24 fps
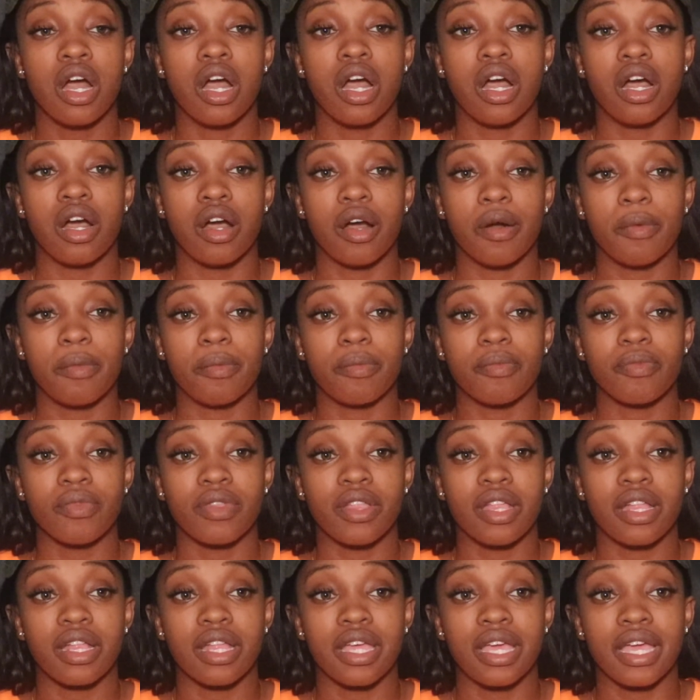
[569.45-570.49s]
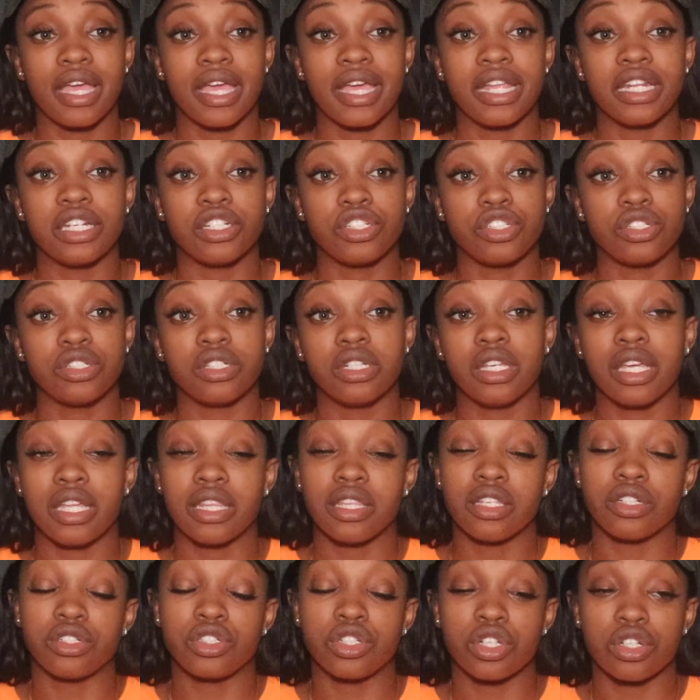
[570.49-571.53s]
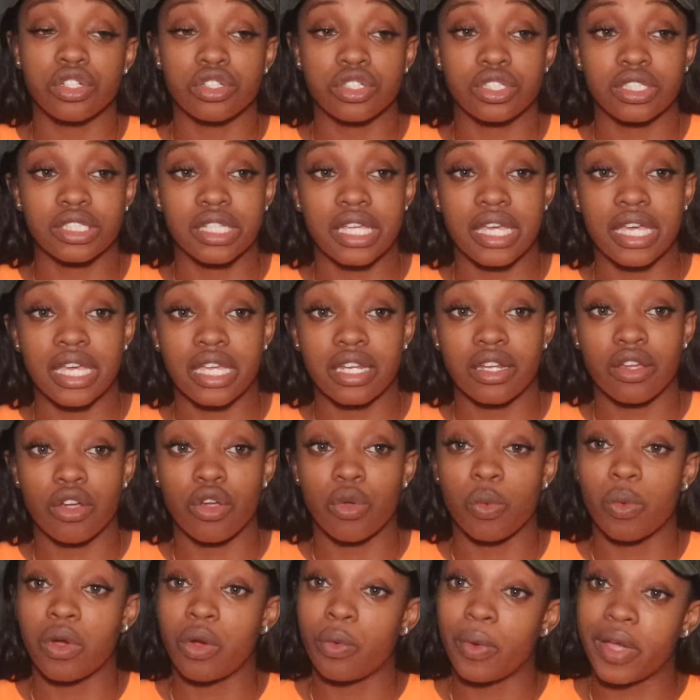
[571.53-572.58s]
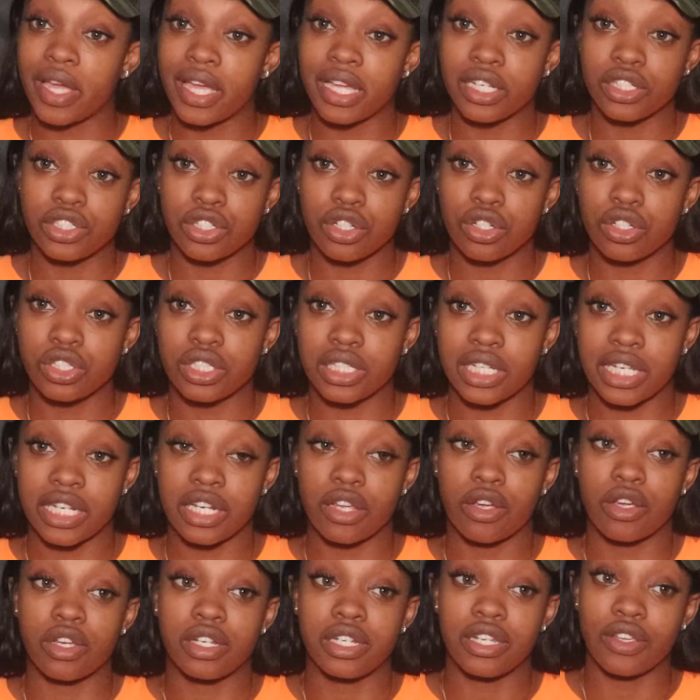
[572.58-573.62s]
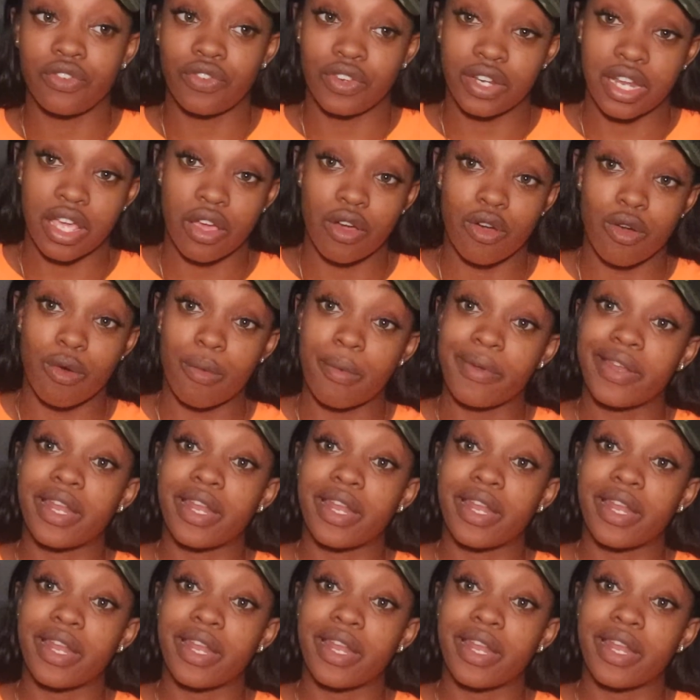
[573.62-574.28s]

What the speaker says: in the church that are one way at church and are different at home.